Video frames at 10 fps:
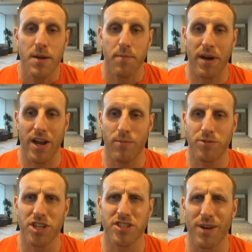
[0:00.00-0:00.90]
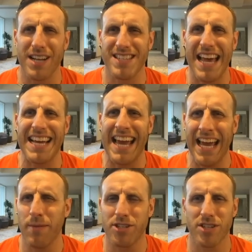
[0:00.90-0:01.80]
but just the rest of that
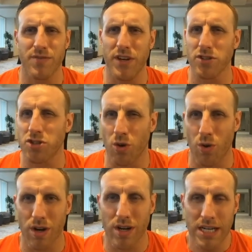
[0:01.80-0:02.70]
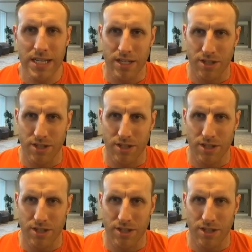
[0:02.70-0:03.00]
game, it just felt sore.